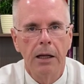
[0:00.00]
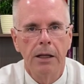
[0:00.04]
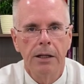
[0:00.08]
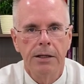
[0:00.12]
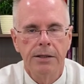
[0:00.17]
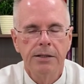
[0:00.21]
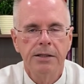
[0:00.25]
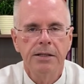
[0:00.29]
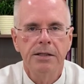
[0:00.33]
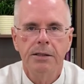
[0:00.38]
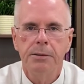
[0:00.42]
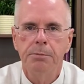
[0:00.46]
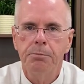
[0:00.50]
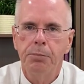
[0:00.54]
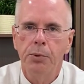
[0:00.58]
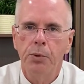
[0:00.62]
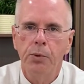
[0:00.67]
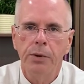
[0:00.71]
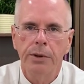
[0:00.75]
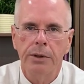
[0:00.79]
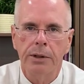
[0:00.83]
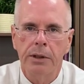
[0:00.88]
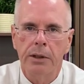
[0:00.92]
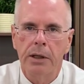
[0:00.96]
This is
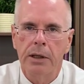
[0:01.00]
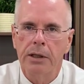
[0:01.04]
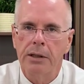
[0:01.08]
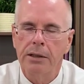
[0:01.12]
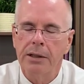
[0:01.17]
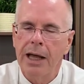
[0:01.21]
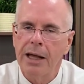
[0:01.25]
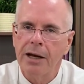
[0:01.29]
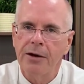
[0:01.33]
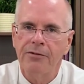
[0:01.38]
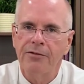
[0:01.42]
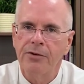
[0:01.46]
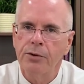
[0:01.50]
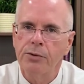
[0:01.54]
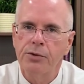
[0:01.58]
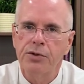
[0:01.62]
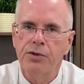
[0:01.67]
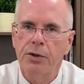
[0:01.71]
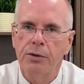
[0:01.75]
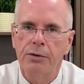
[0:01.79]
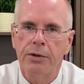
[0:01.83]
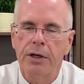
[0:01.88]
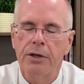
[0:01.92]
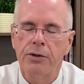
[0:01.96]
important. a lot of folks
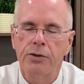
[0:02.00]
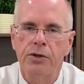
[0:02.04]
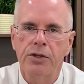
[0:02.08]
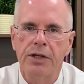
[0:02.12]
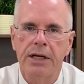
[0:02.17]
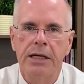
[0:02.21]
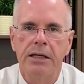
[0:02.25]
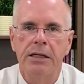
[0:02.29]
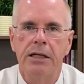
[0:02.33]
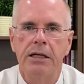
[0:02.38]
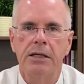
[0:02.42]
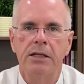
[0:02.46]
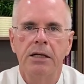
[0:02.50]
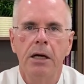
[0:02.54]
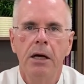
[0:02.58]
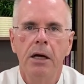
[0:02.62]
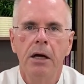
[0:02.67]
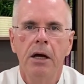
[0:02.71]
don't understand this.